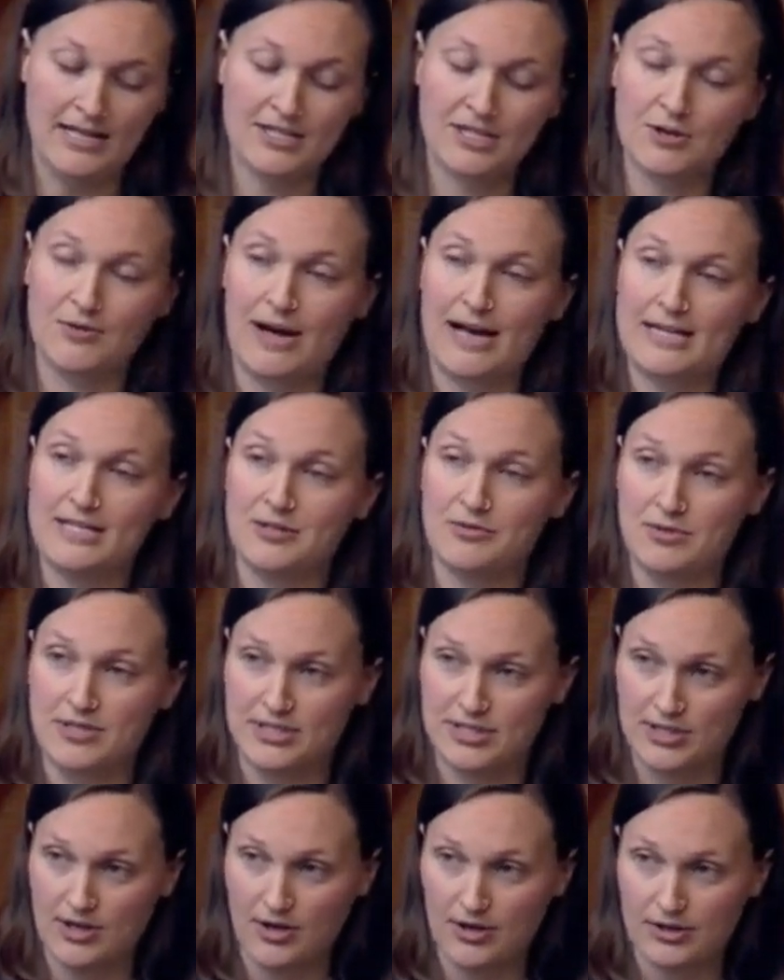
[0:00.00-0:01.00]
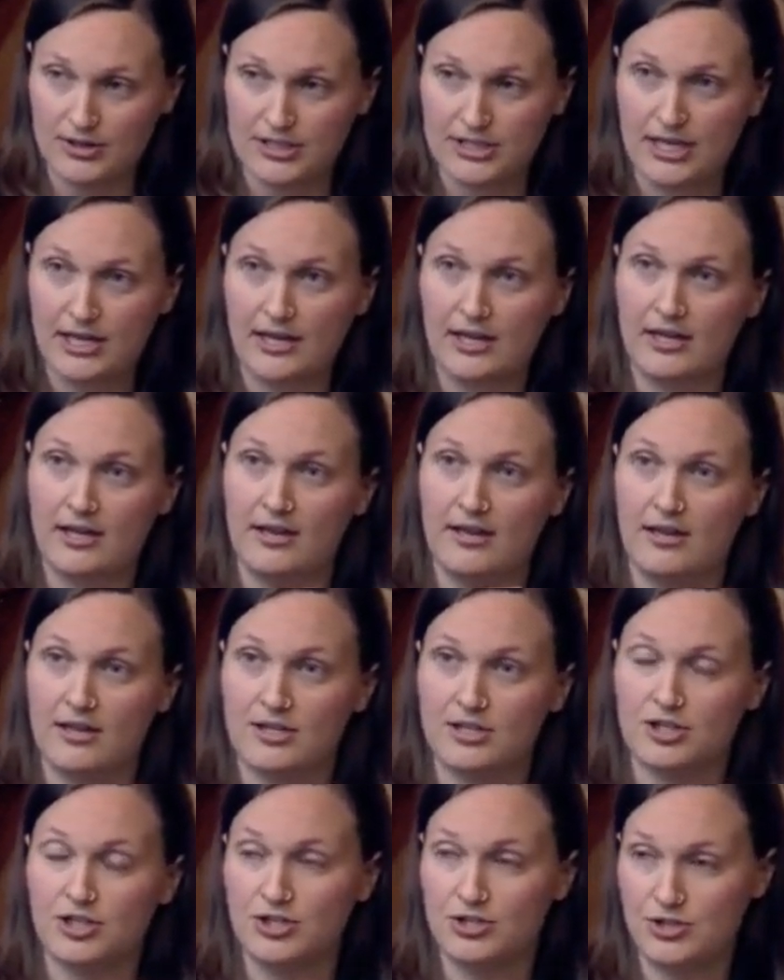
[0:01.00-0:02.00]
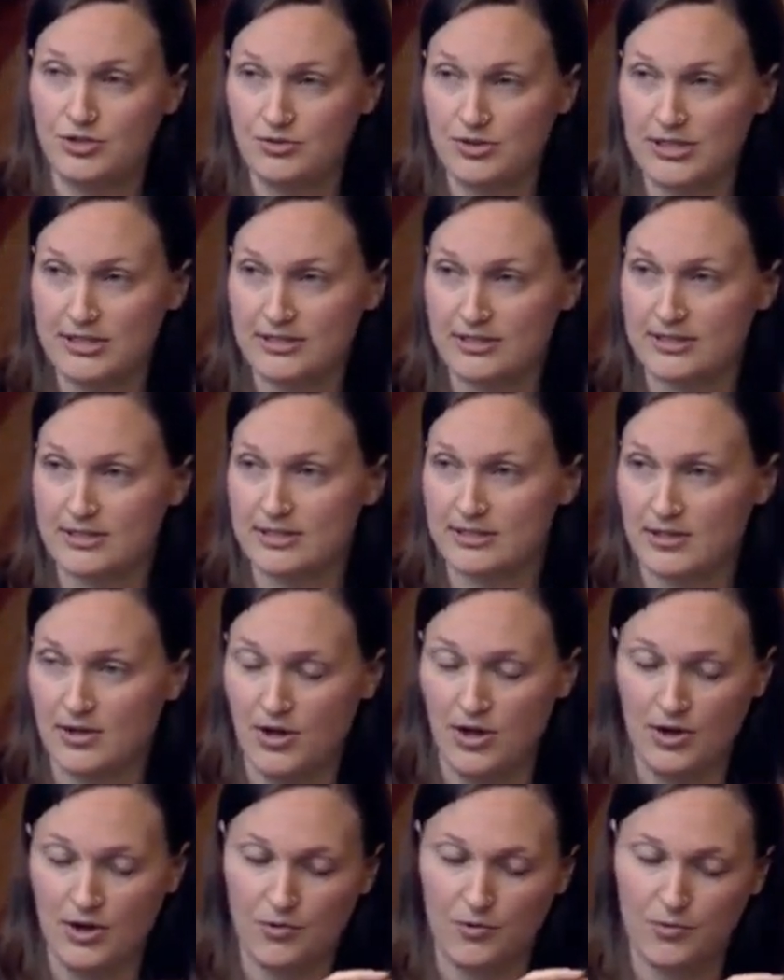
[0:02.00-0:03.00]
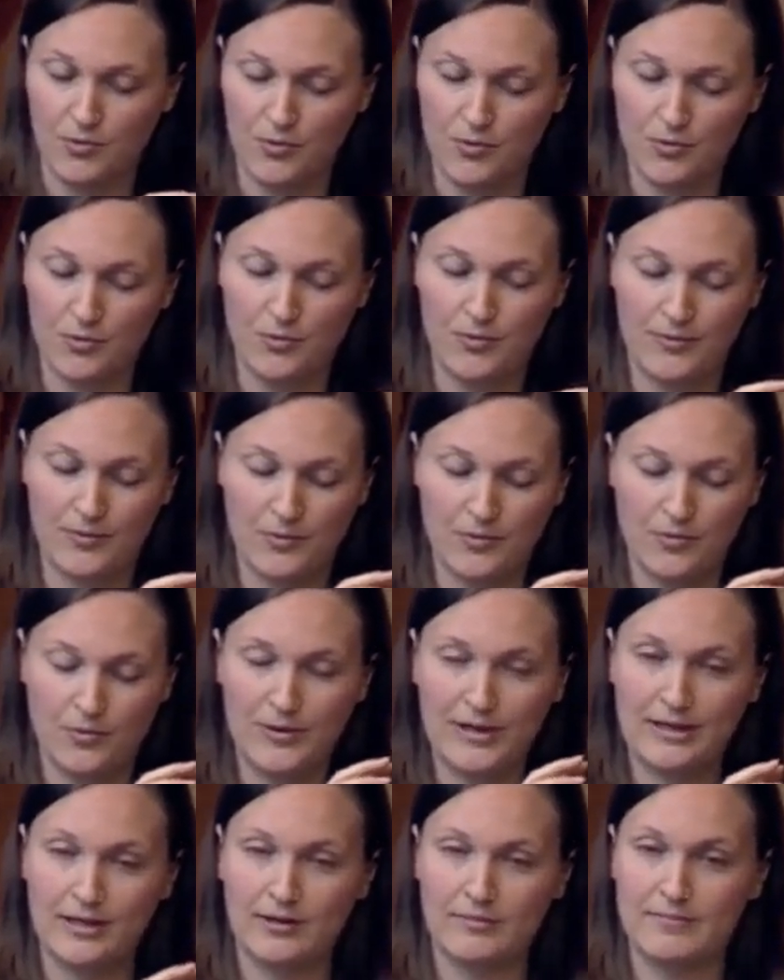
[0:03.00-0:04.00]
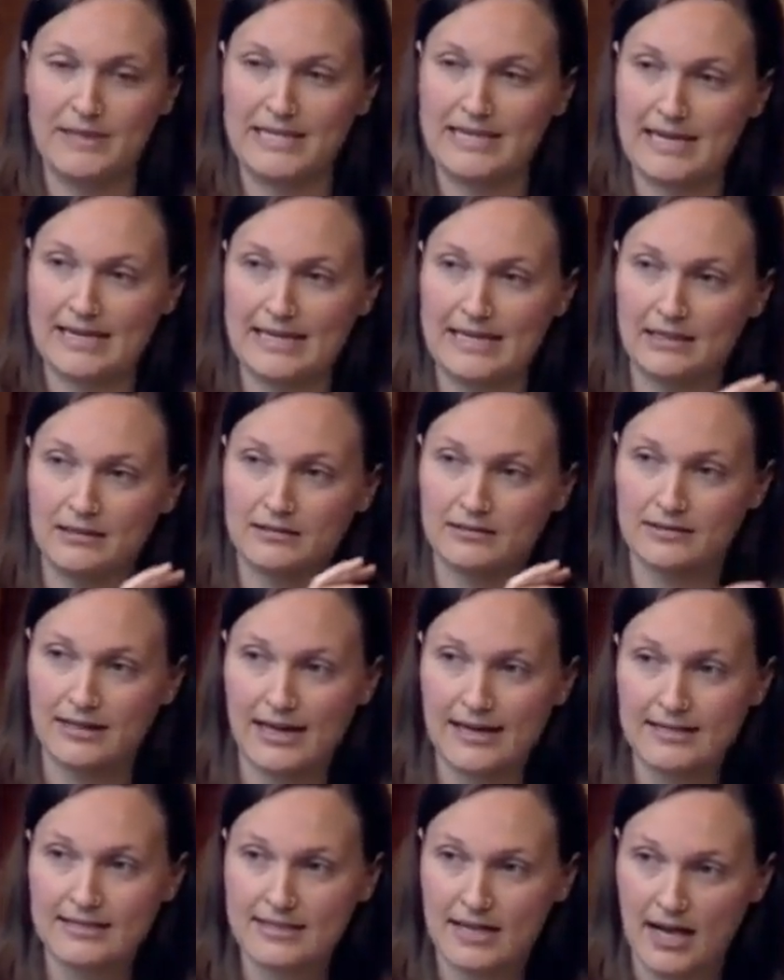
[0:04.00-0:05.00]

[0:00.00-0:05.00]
And so as a result, students will be getting